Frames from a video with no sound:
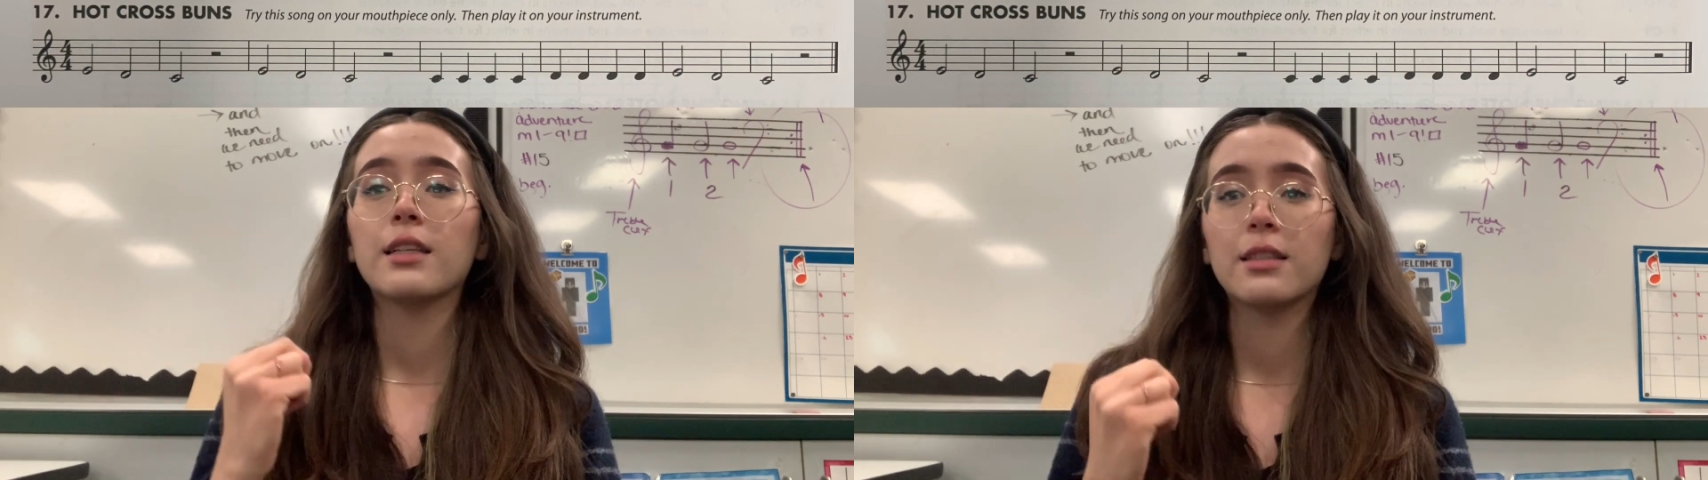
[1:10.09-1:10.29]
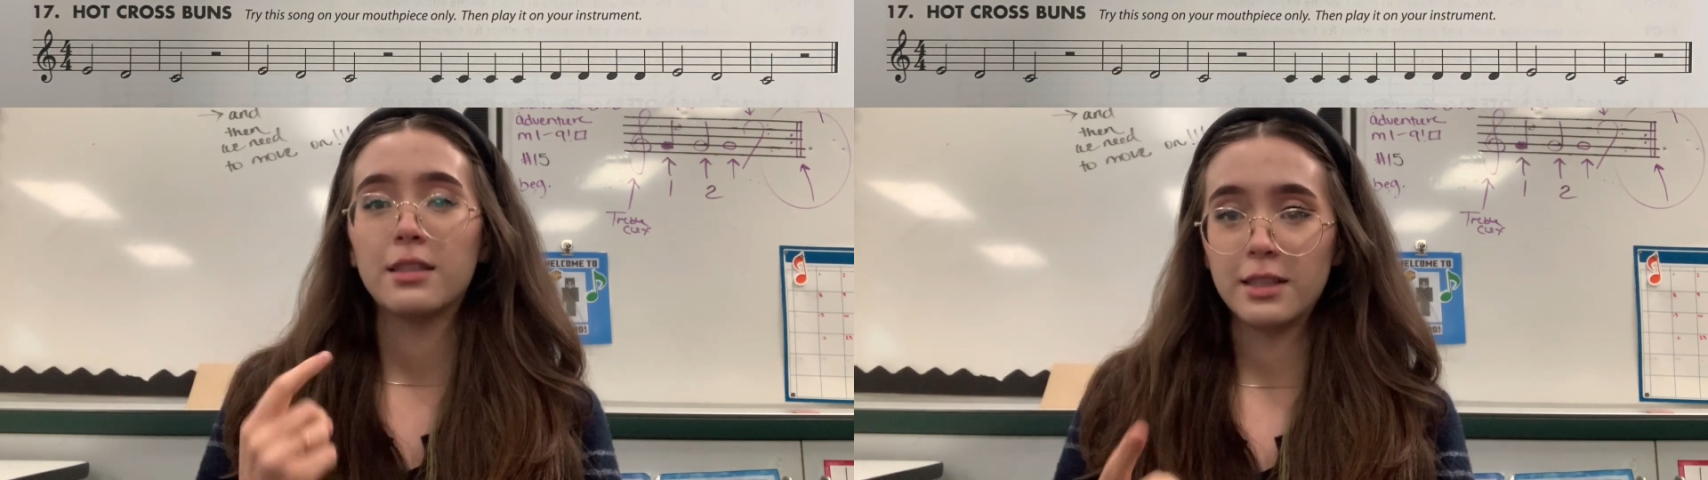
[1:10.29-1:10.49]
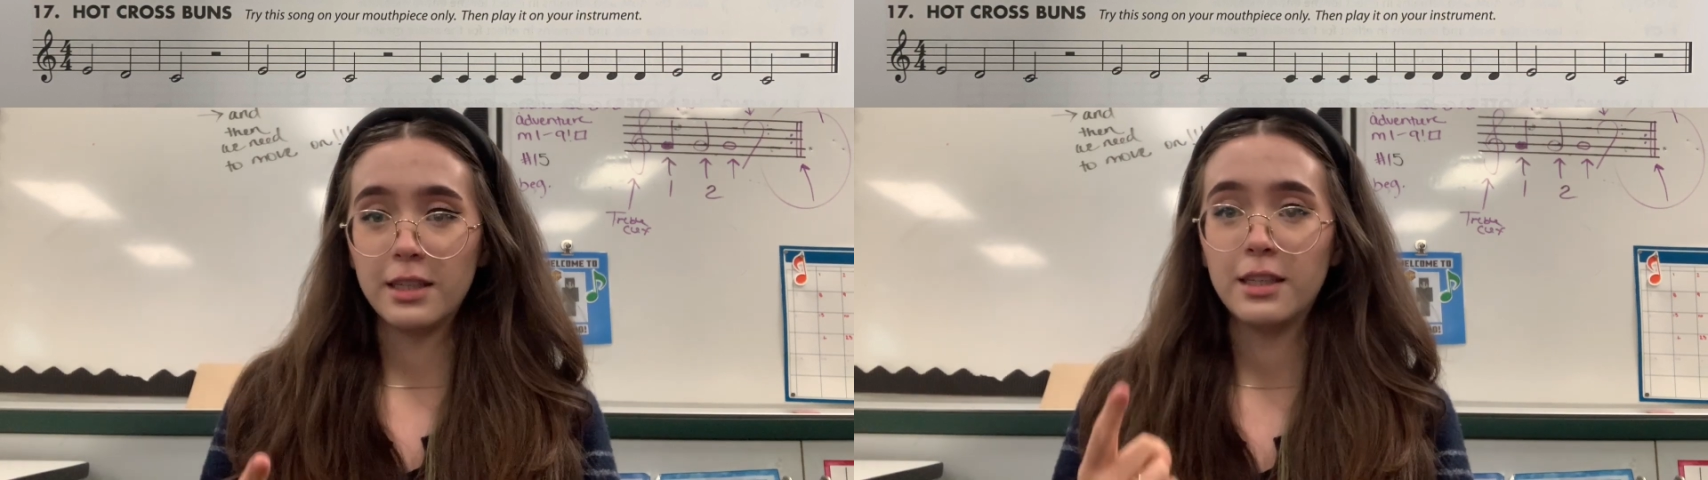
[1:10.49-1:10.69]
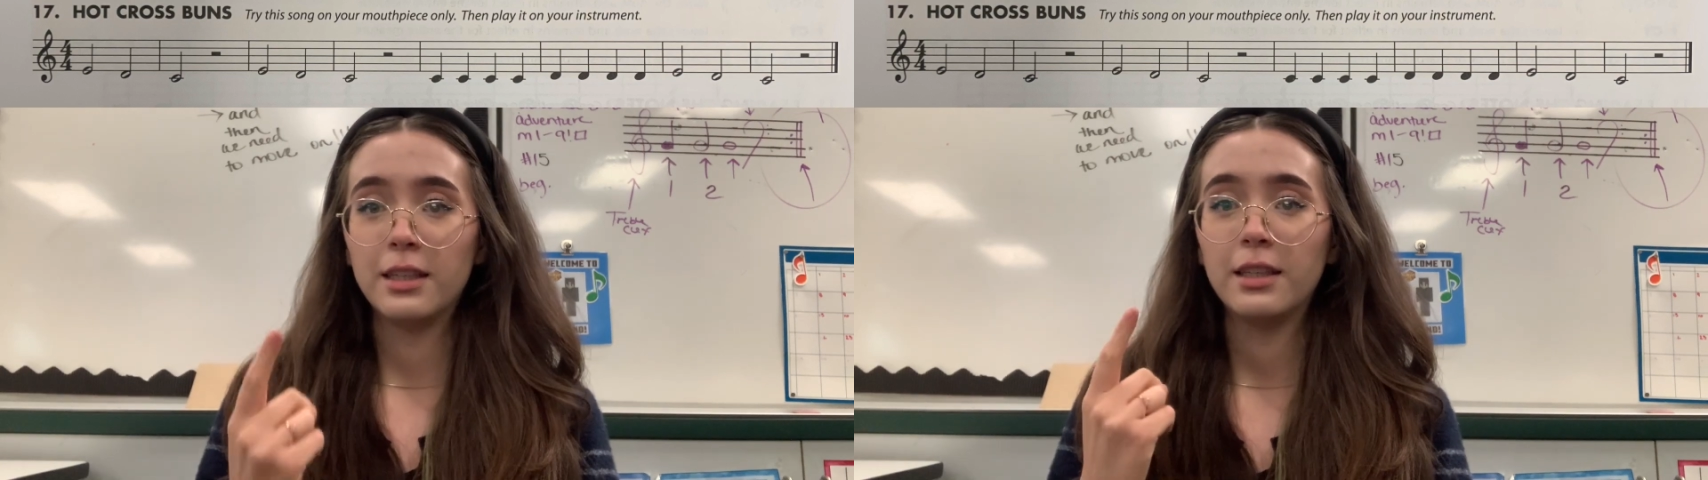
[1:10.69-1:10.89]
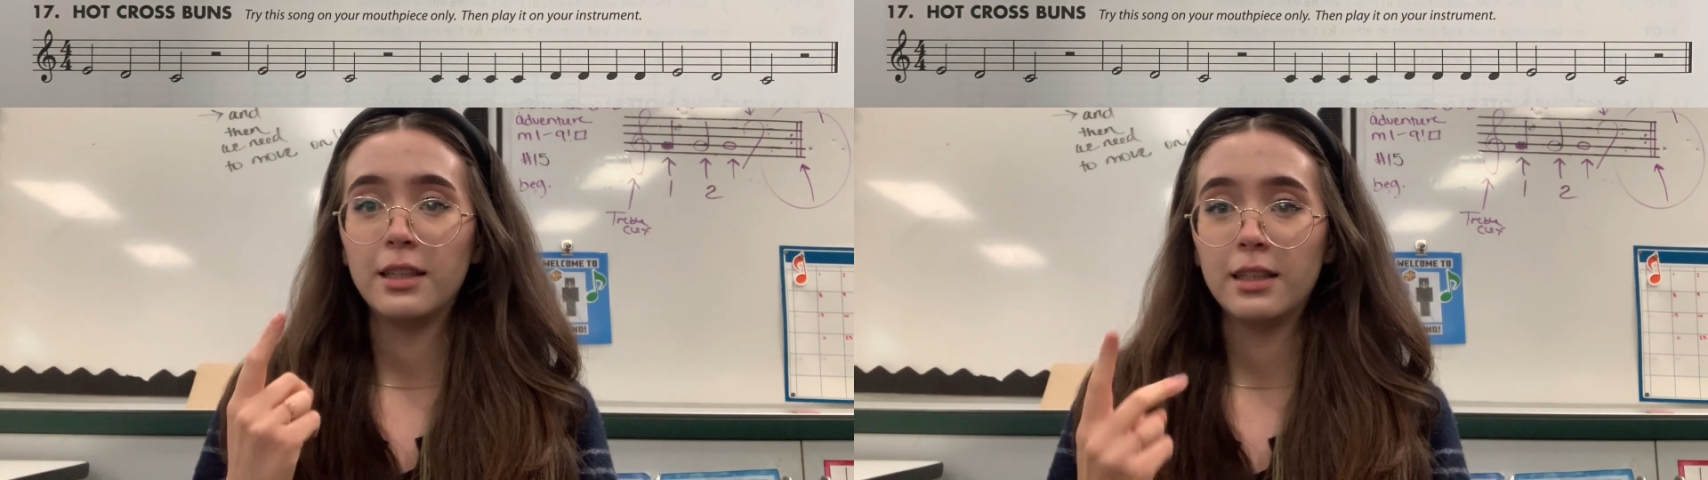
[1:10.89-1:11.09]

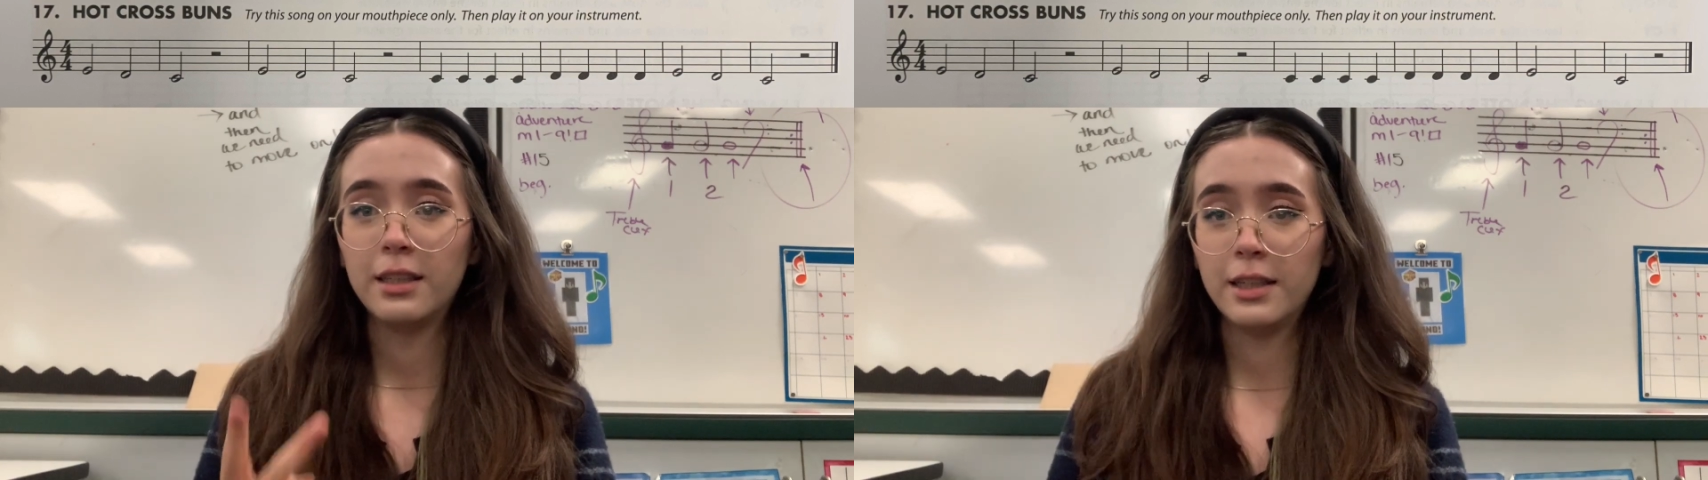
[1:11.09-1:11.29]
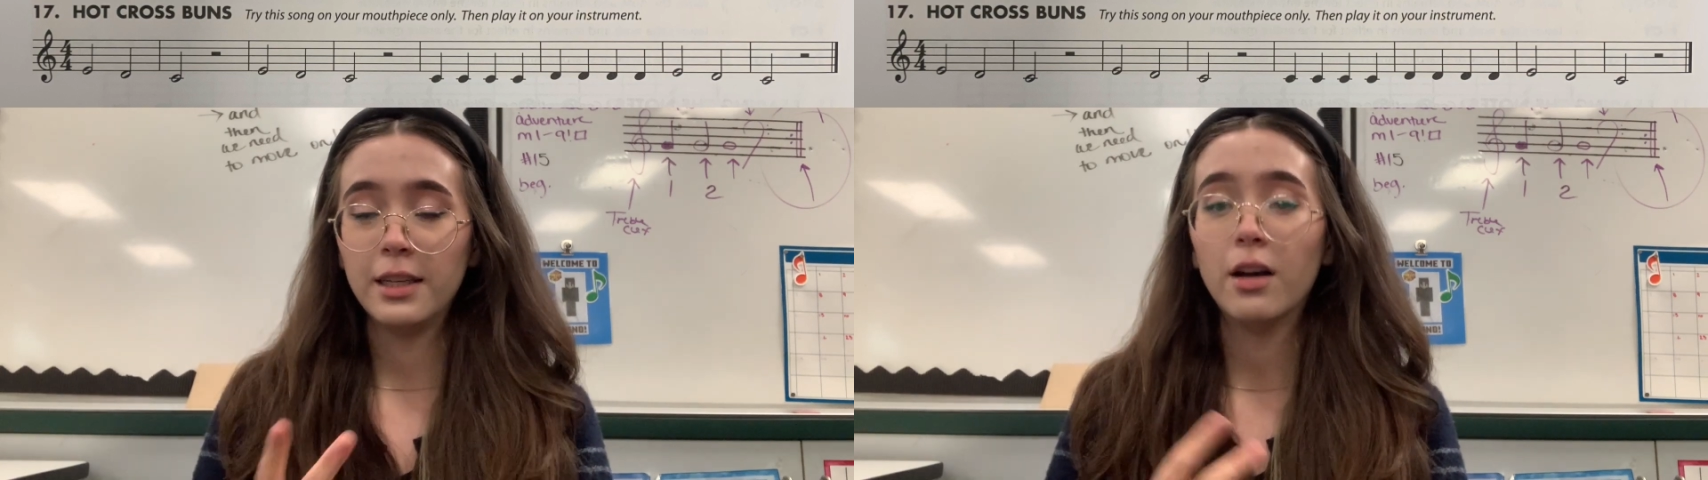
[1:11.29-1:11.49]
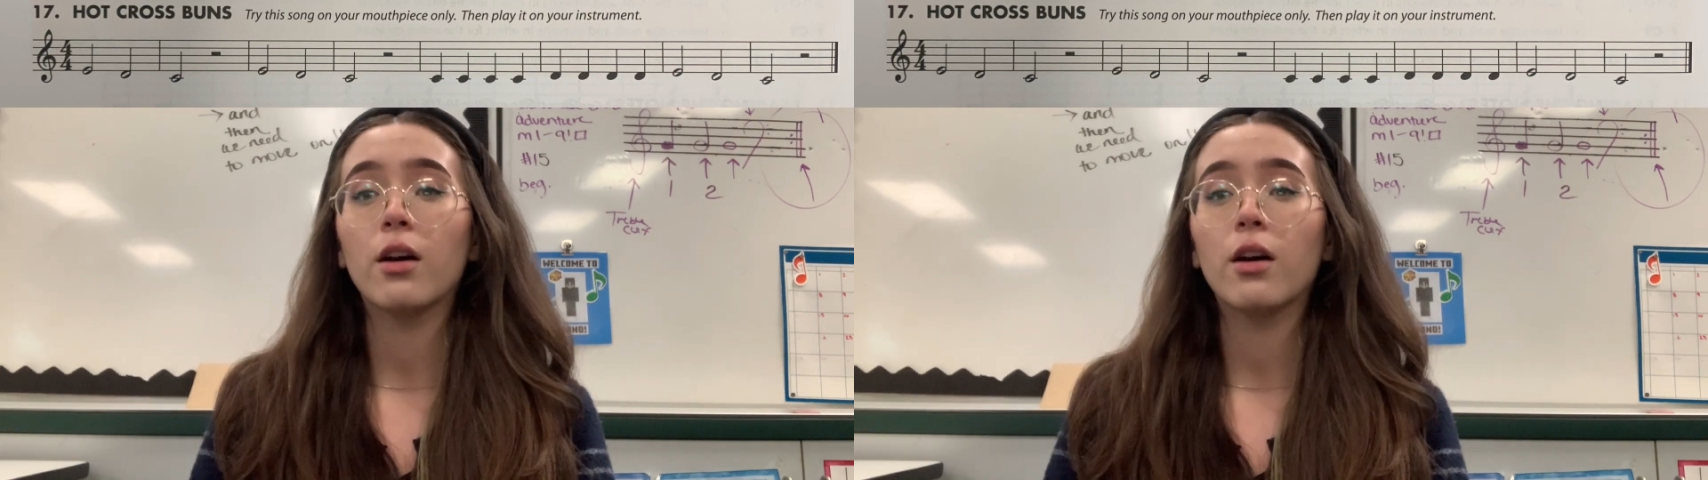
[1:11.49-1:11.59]
C,